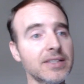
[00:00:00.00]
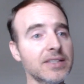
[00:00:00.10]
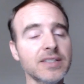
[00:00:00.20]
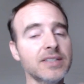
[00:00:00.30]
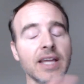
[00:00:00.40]

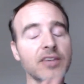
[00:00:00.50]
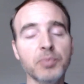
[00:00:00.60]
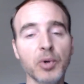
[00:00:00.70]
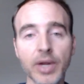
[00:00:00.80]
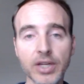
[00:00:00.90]
just
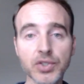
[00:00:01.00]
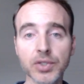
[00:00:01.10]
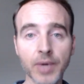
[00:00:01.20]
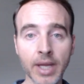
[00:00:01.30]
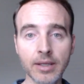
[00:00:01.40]
desperation,
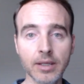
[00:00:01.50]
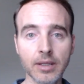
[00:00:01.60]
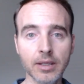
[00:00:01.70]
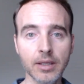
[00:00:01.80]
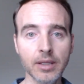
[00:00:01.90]
right?
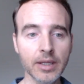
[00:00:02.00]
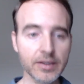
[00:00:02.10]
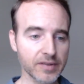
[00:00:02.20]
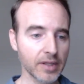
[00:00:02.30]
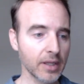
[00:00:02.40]

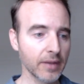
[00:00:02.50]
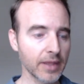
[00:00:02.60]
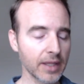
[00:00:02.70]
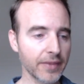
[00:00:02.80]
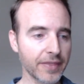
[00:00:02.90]
It's
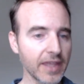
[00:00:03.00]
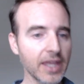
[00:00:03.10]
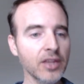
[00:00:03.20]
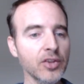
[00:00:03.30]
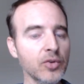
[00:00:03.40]
the
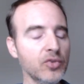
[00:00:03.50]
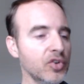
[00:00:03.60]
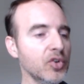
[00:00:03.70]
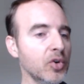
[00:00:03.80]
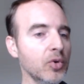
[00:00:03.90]
thing you
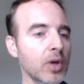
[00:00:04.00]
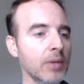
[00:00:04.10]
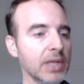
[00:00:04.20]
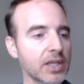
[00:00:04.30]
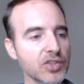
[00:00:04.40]
do
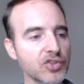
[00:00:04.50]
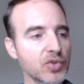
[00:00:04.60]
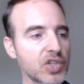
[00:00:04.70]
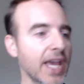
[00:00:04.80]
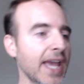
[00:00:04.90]
because you
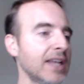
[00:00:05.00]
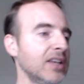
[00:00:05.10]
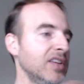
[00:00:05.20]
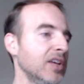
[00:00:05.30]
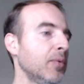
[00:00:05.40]
can't
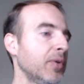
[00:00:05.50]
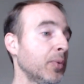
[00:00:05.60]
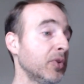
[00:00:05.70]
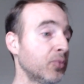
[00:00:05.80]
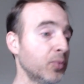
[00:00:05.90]
deal with
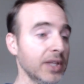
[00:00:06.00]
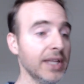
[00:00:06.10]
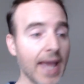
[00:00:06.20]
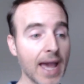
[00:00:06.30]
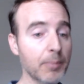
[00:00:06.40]
what's really
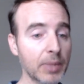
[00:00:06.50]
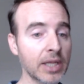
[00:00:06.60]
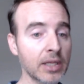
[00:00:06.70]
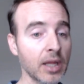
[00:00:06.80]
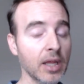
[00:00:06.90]

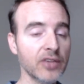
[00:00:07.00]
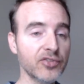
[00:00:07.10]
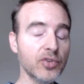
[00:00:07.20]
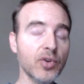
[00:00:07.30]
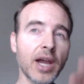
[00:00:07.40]
happening. And so
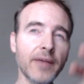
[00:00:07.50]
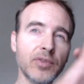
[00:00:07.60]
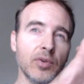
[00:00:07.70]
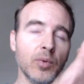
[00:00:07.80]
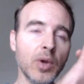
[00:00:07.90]
you have
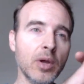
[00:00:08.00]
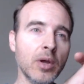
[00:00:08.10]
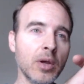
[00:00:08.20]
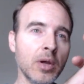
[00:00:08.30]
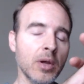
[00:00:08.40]
to
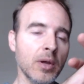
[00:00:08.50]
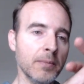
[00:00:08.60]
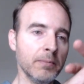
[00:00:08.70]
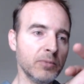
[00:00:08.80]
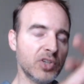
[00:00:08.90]

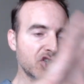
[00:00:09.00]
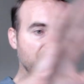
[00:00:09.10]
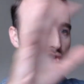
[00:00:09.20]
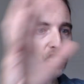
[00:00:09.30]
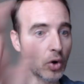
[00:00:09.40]

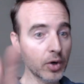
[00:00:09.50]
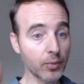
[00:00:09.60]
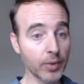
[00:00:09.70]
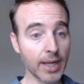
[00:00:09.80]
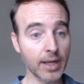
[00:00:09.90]
distort
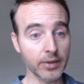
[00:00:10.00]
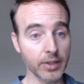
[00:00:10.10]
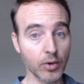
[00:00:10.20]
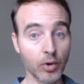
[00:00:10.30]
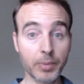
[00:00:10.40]

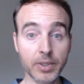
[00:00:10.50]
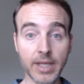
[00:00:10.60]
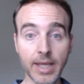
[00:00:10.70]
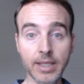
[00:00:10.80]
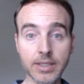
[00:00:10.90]
reality or
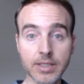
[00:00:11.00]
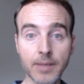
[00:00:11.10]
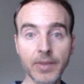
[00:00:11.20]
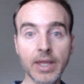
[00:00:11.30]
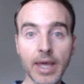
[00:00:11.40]
pretend
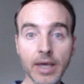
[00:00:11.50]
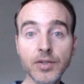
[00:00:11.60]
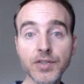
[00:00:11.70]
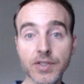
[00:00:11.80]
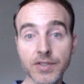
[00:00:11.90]
something
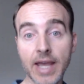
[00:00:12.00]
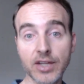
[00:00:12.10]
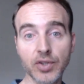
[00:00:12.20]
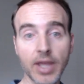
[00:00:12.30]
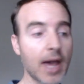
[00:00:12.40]
else is
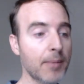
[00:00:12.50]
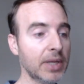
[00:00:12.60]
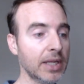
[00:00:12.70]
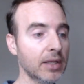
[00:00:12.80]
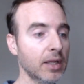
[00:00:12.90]
actually
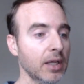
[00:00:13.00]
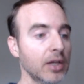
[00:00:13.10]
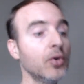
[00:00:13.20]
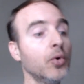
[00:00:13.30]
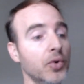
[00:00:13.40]
happening
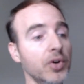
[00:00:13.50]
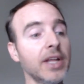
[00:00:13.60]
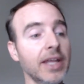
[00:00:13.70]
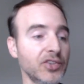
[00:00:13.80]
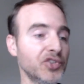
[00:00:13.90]
in order to
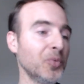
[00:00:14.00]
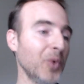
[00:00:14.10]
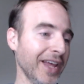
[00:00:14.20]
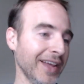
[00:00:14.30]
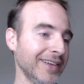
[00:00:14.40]
get your
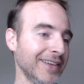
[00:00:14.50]
way.